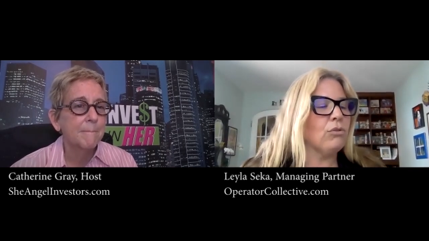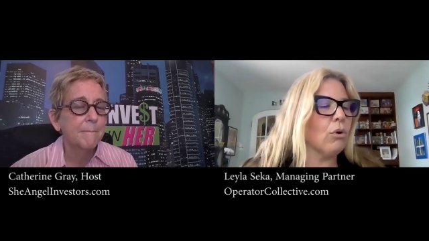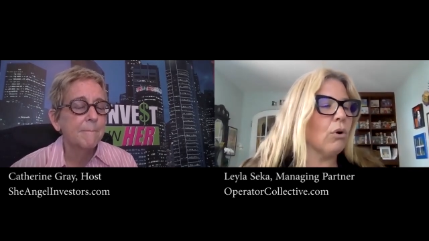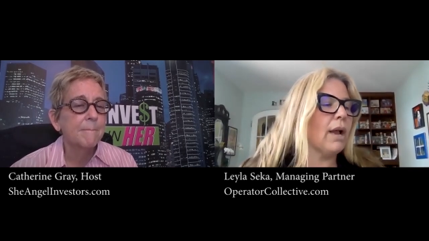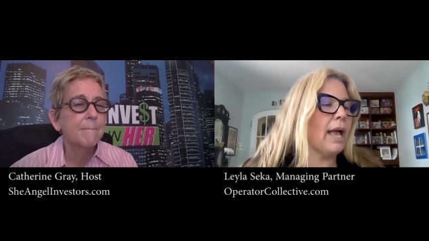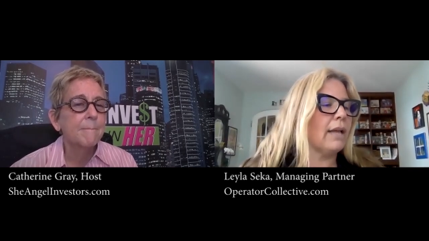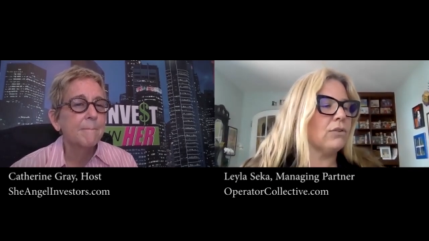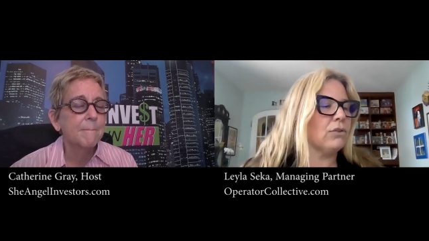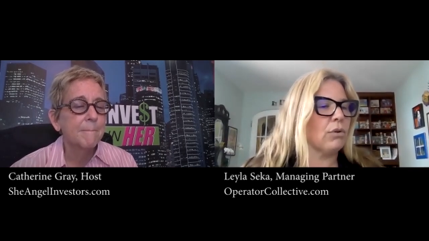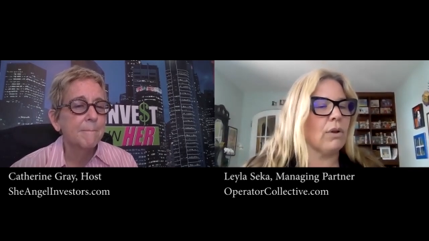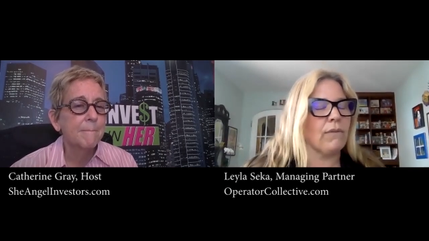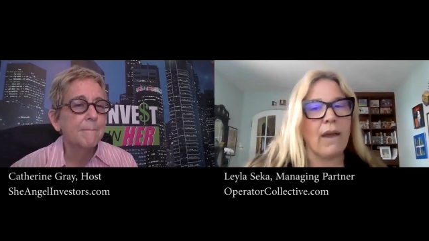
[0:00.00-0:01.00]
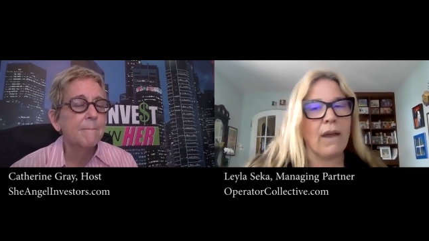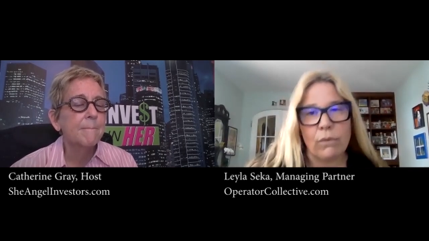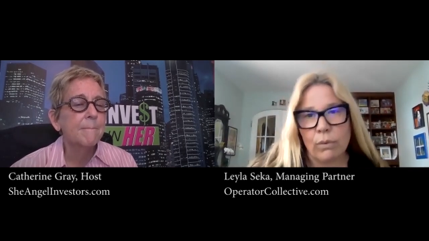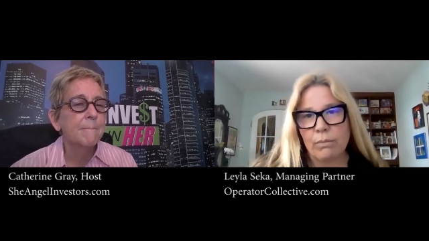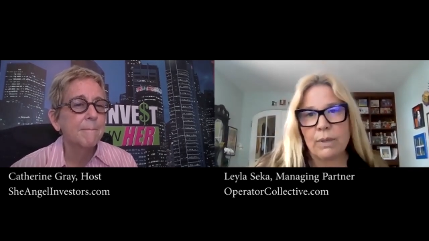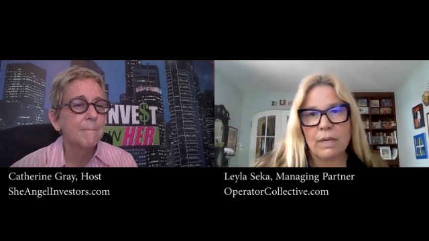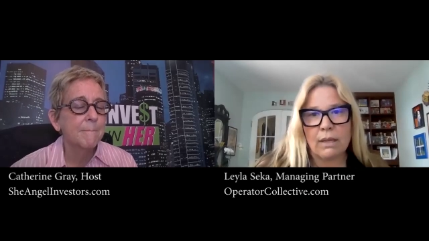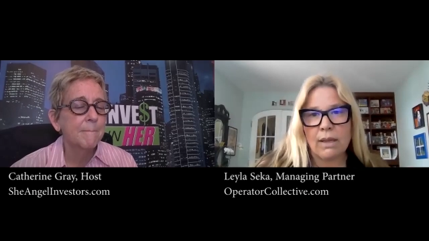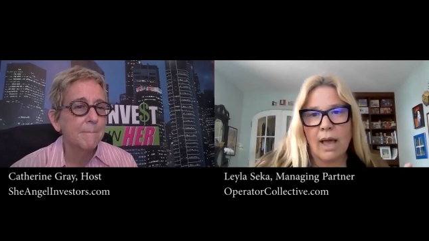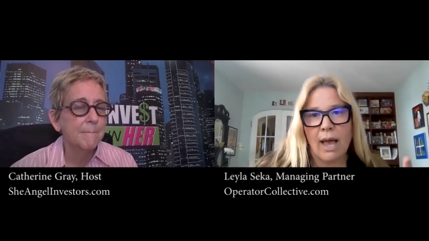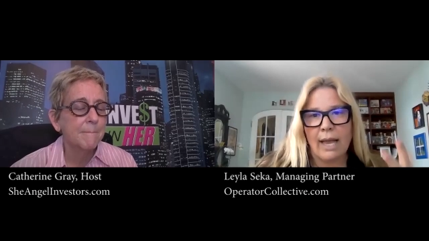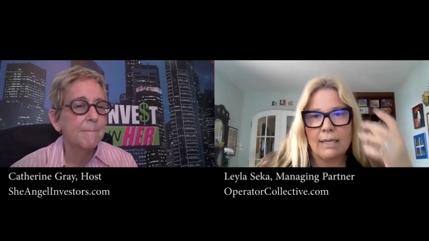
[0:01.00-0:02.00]
Speaker 1: nor had sort of everyone been
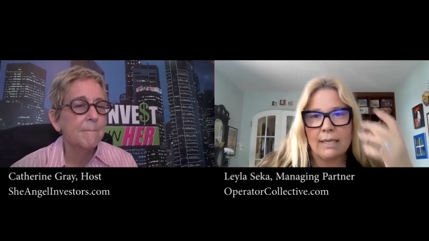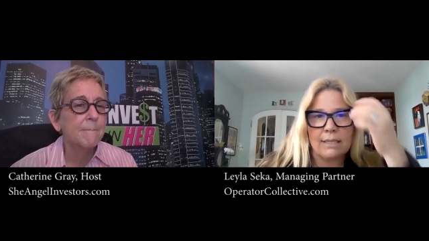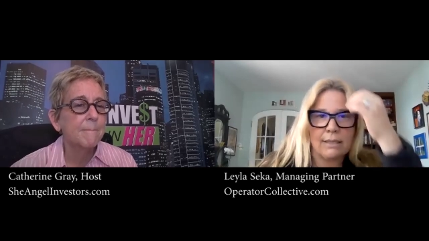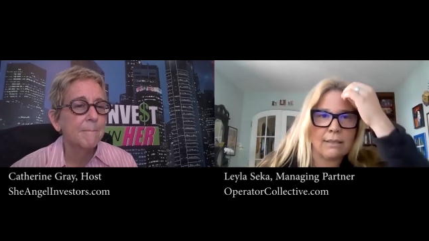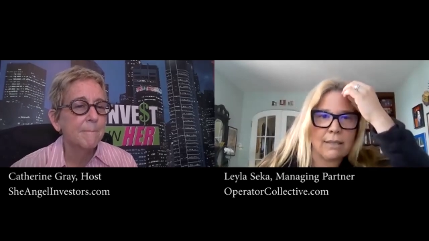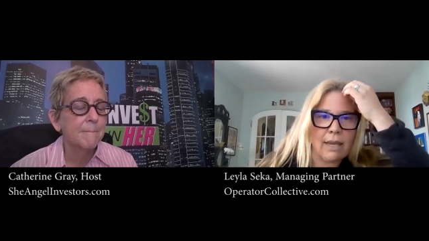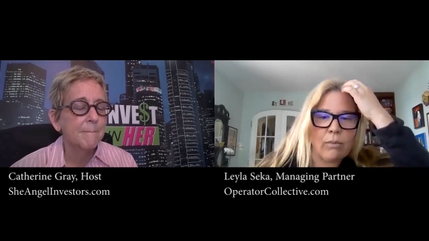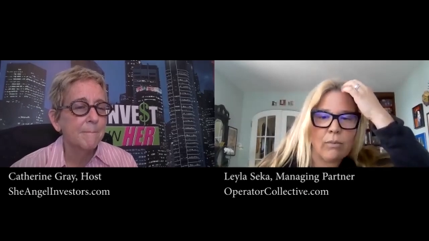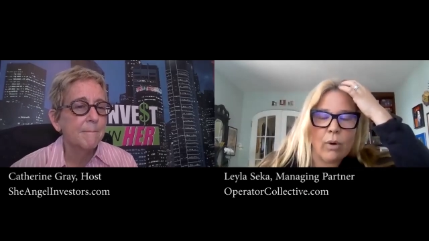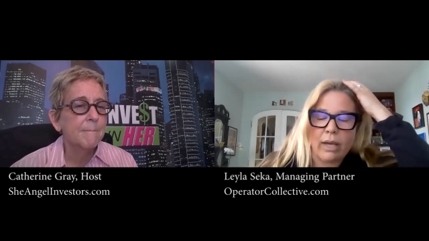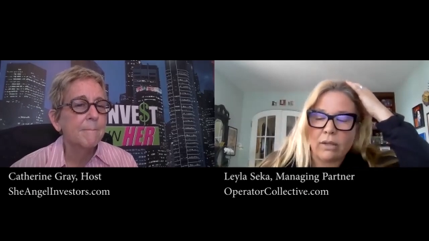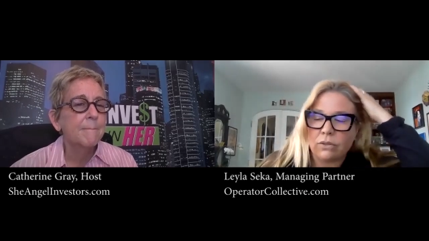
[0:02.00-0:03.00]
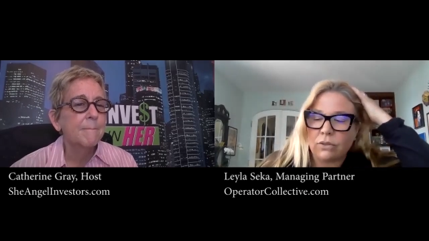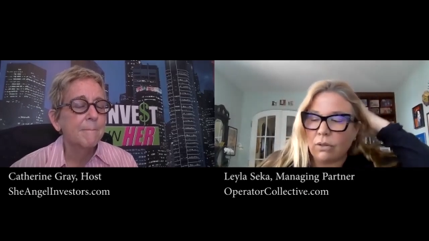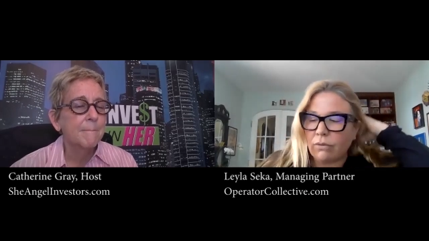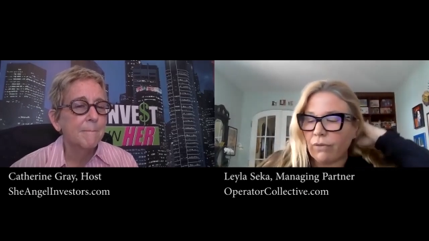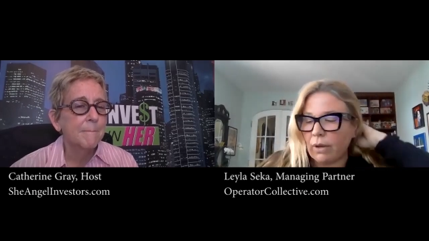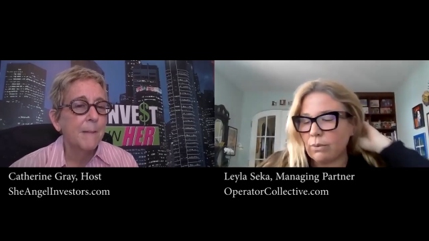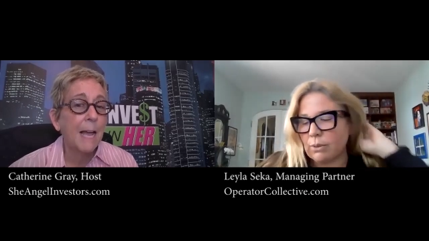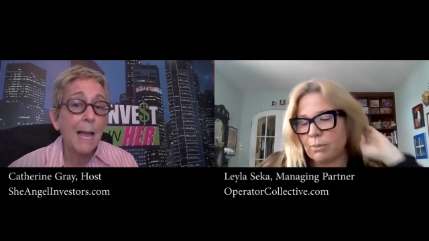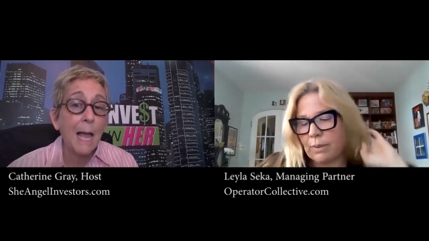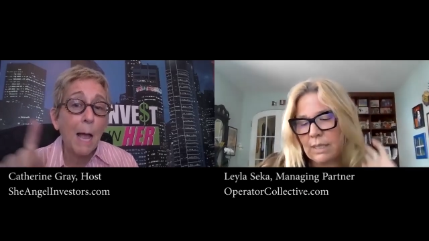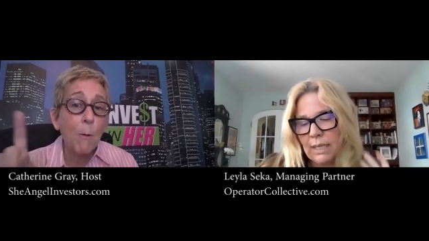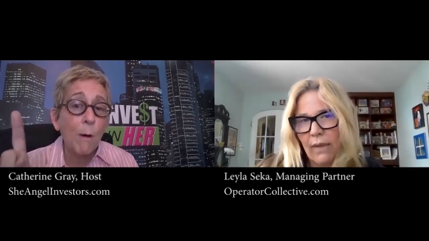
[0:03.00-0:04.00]
aligned in the same way. So the
Speaker 2: fund
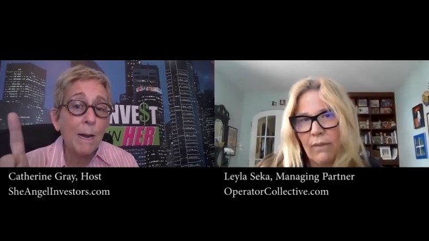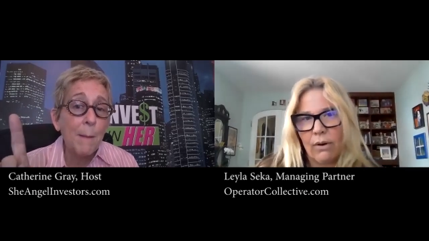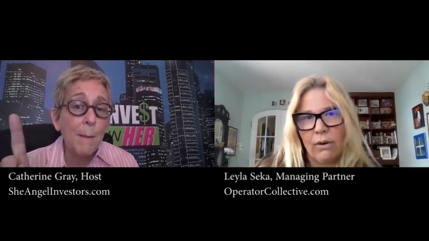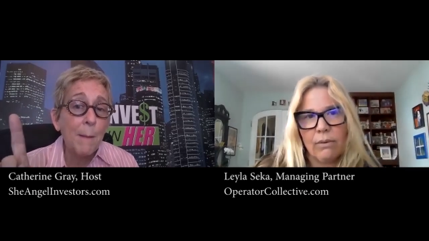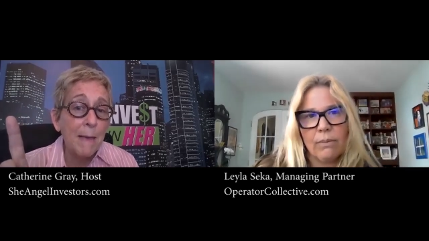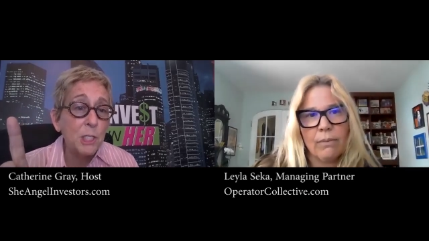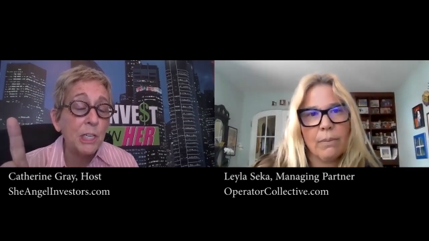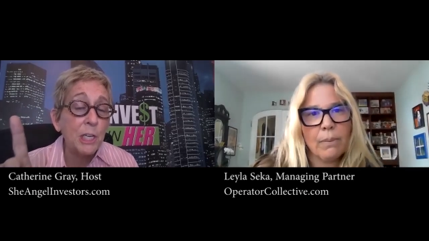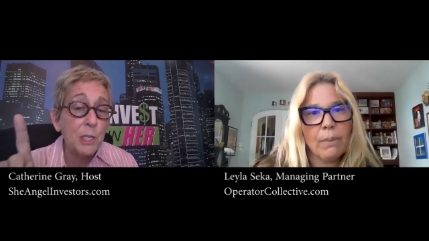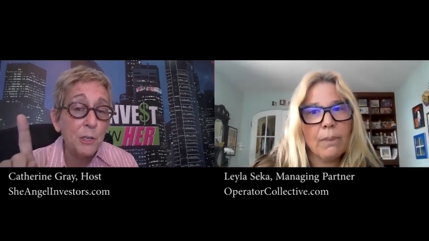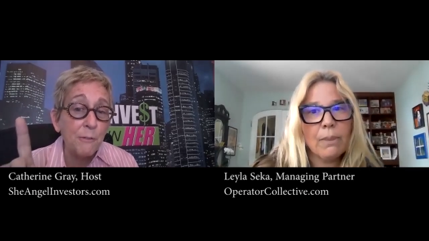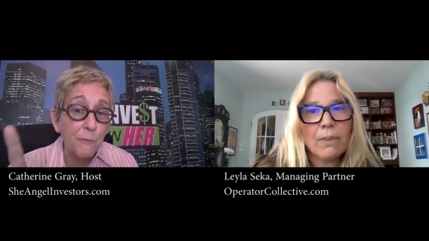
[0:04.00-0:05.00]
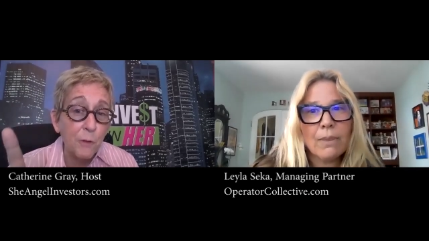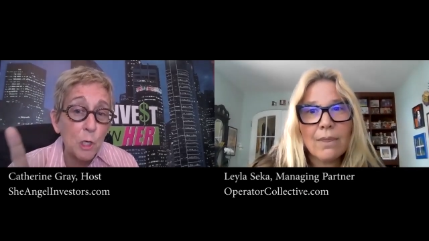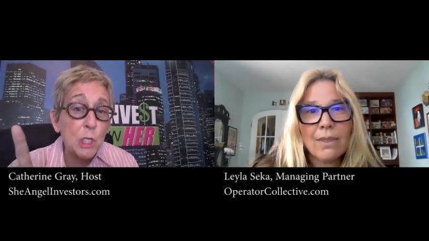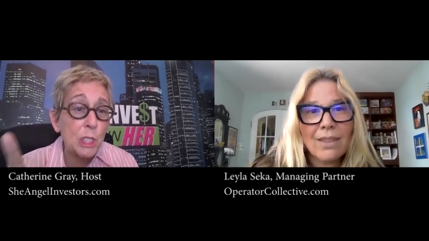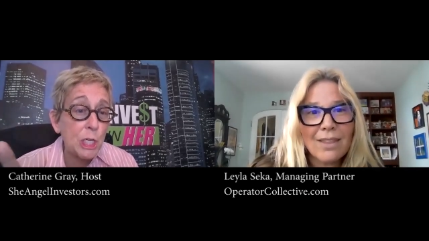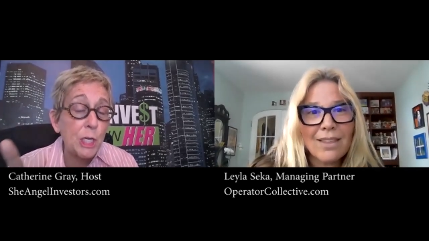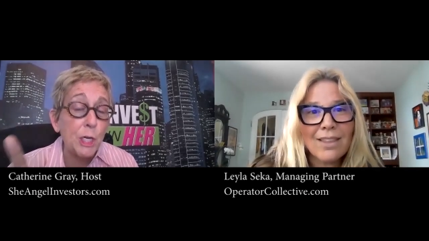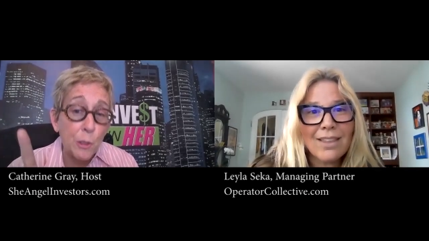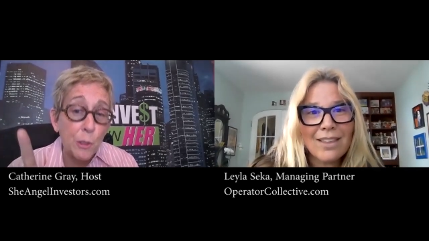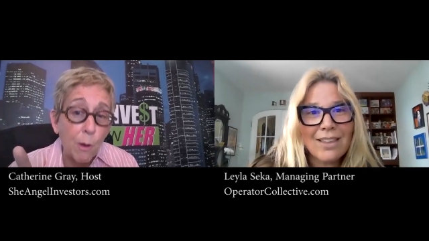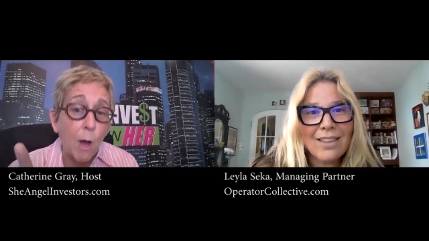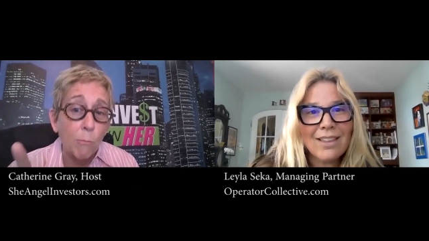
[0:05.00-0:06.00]
is- I, I want to mention in your first year,
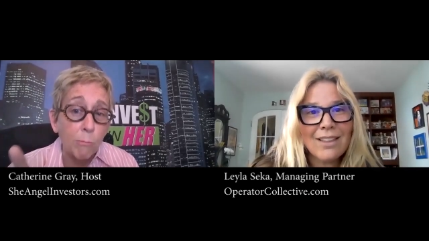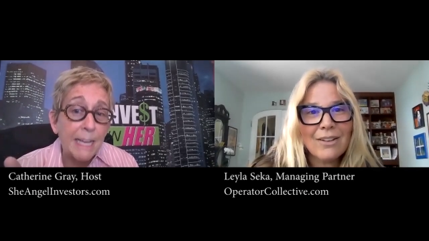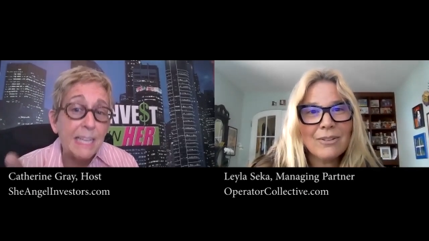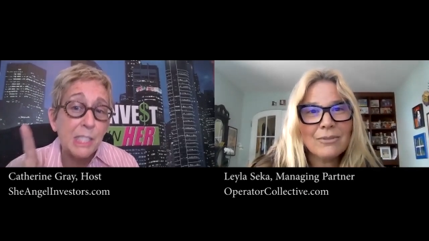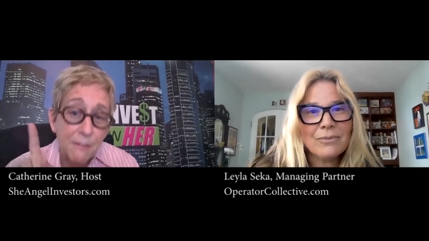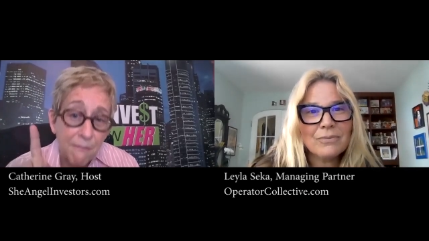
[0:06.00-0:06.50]
you all raised